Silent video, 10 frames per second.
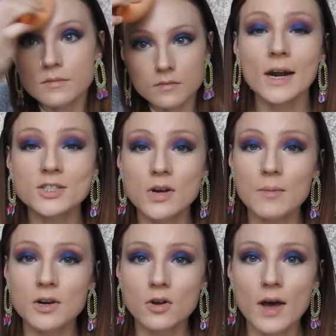Alright, so now I'm
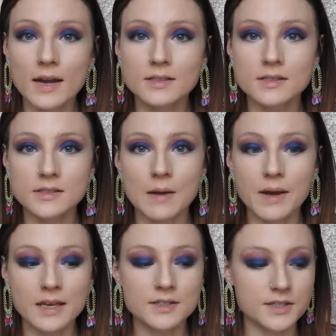going to go ahead and set my
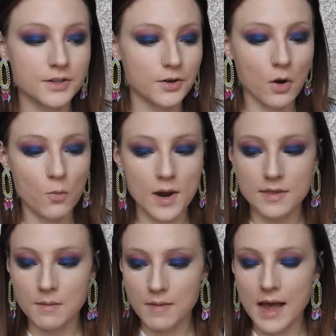concealer
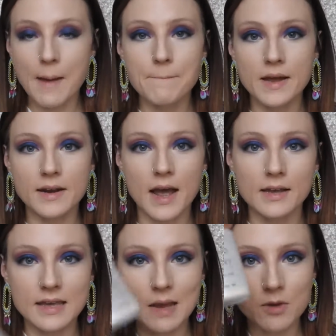with my Ben Nye
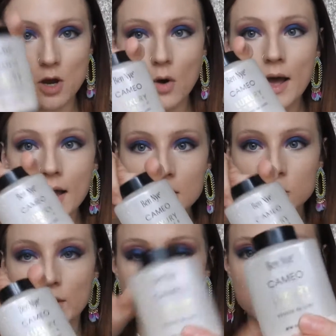Cameo
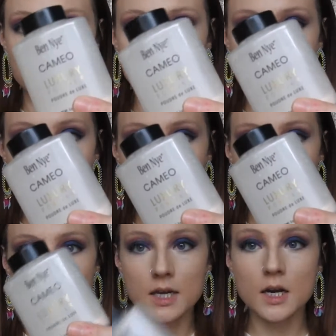translucent powder
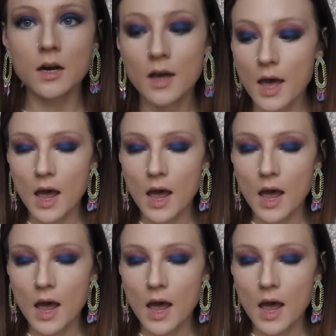right here.